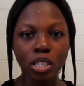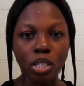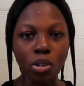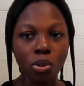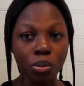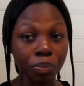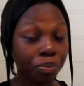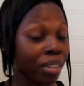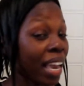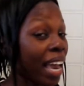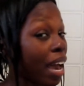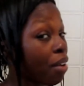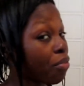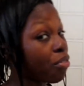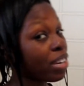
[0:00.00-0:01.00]
So
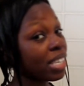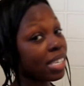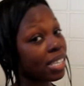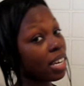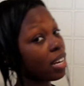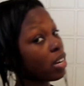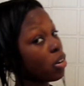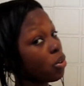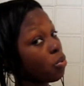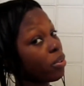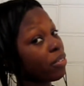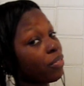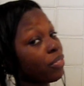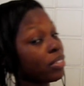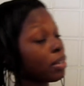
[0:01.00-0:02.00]
I've rinsed that out
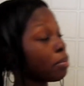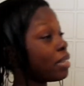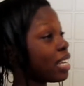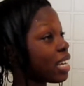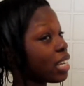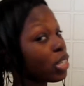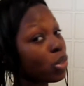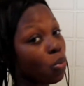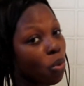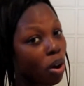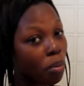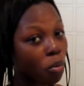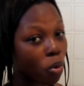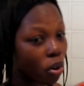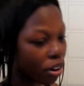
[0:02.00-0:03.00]
some nice
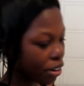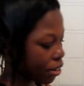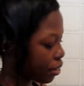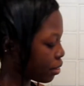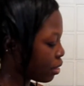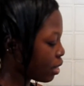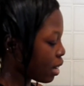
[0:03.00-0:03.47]
warm water,